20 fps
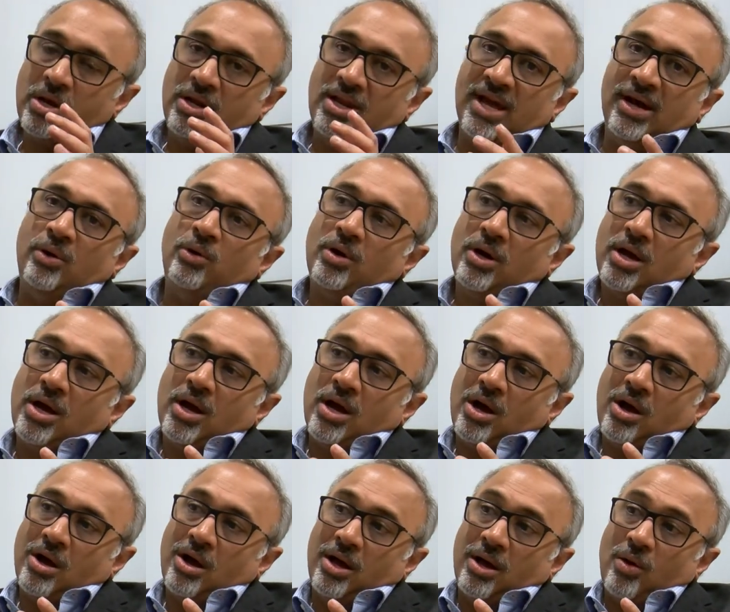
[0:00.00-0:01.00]
Now,
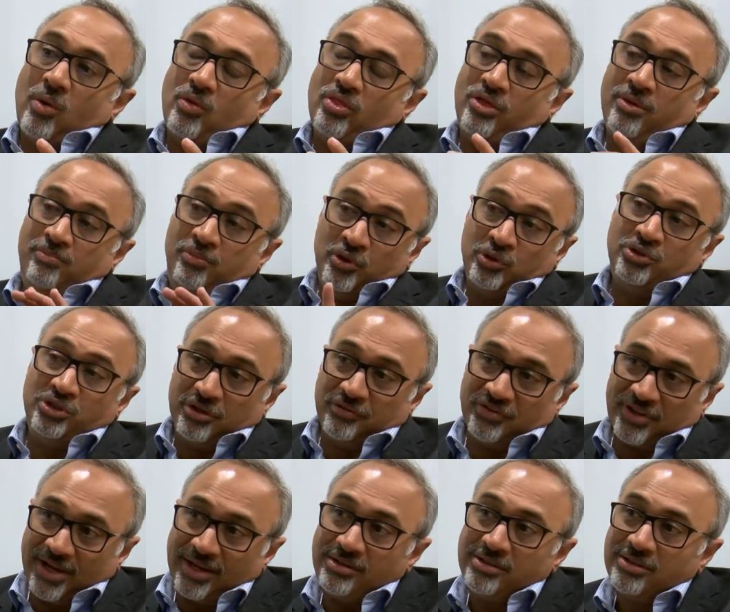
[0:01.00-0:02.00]
the beauty of
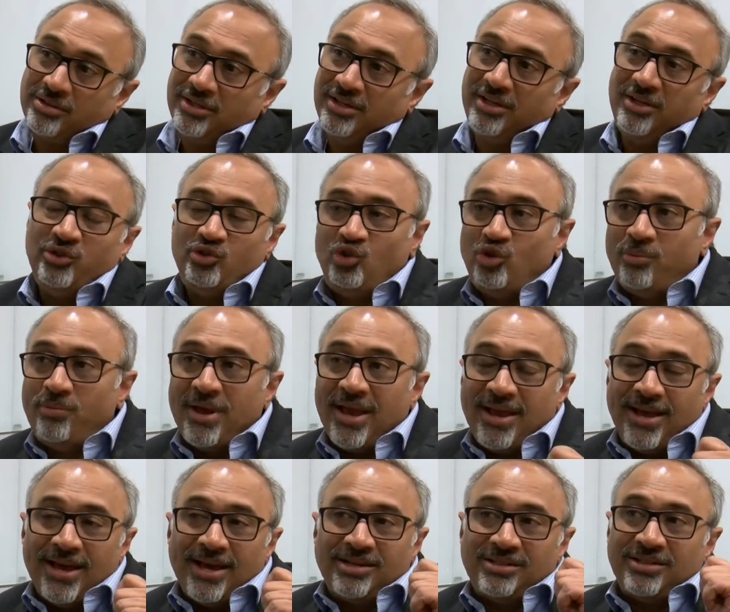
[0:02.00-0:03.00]
that is you may
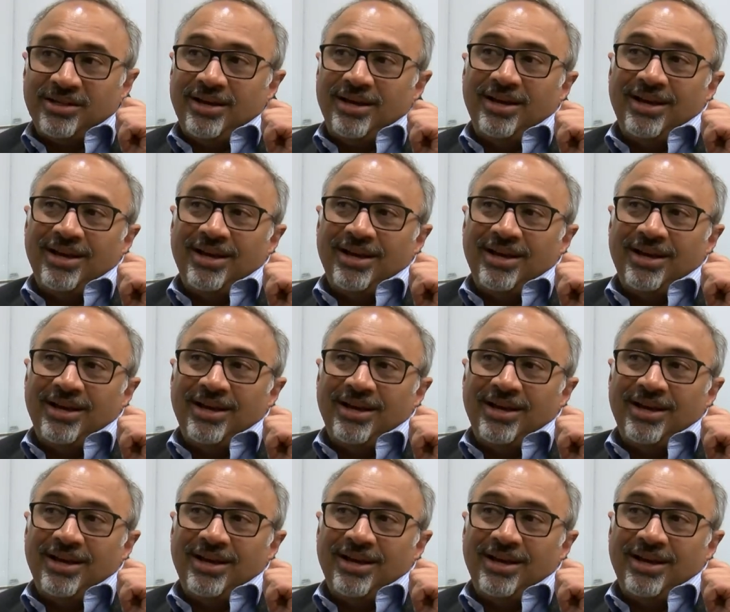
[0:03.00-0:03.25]
get,